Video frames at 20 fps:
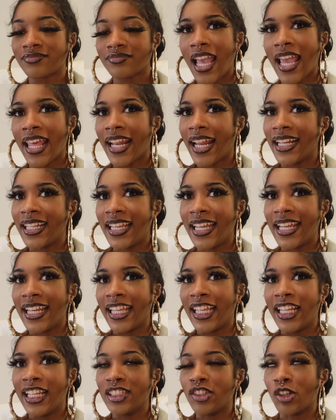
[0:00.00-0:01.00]
And I did.
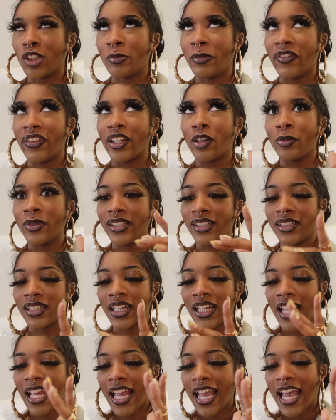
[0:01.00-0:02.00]
He didn't talk to me for like a week.
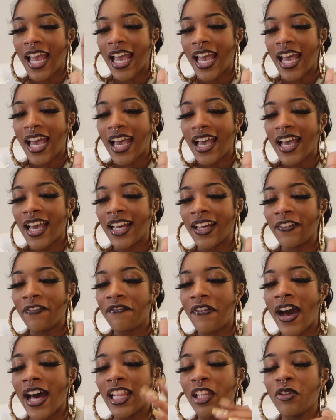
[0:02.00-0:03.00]

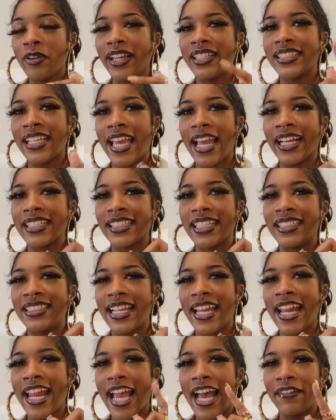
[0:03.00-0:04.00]
Follow his ex a
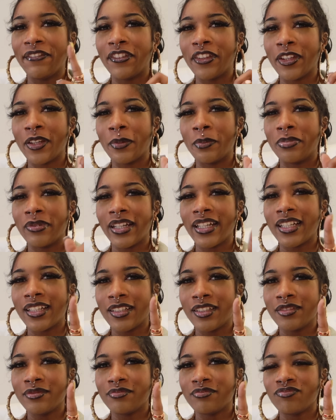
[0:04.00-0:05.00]
day after the
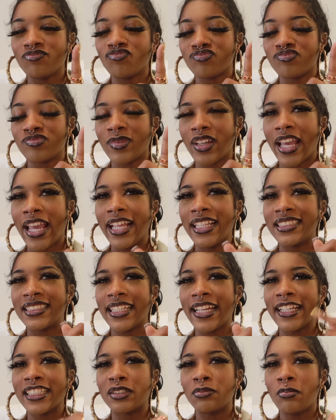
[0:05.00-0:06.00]
breakup and
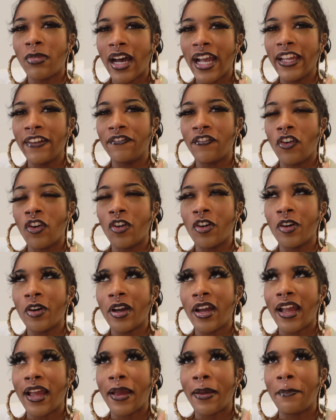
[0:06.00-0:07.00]
say it's my fault
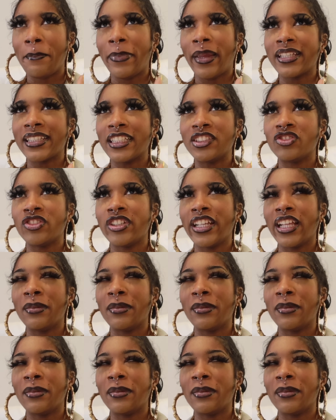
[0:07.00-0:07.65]
because I treated